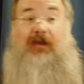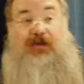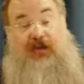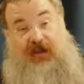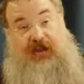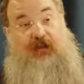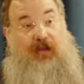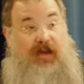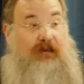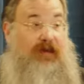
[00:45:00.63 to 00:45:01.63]
the Jewish
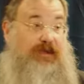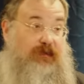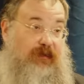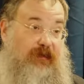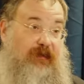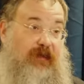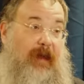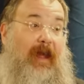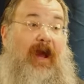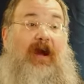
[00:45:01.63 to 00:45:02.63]
mourning rituals
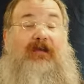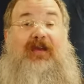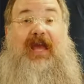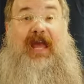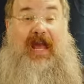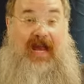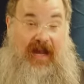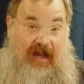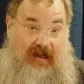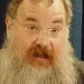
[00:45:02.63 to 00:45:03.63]
are to
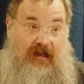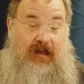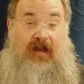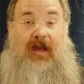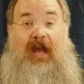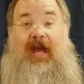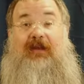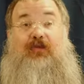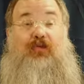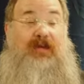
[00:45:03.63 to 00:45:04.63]
aid
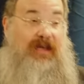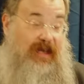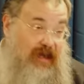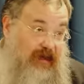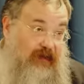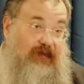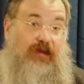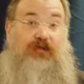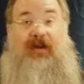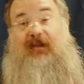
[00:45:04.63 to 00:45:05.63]
and to ease the
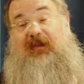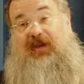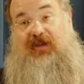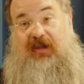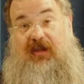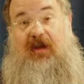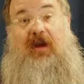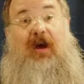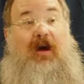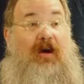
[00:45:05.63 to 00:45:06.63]
transition
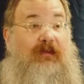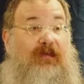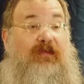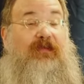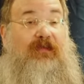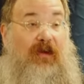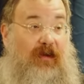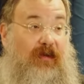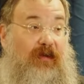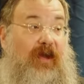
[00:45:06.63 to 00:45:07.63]
of the
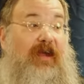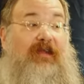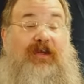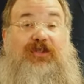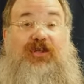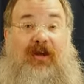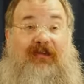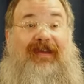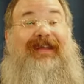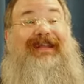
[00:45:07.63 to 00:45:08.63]
soul that
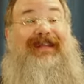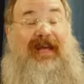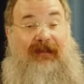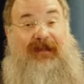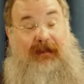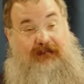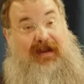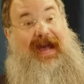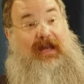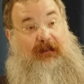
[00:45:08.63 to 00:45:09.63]
just left
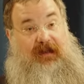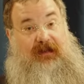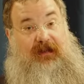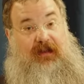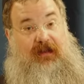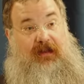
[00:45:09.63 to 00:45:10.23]
embodiment.